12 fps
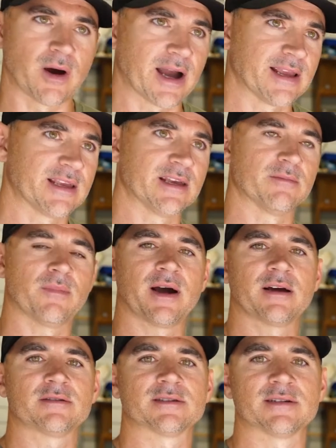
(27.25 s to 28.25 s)
hike in
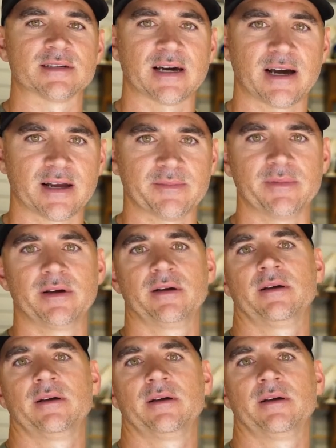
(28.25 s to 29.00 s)
miles at a time.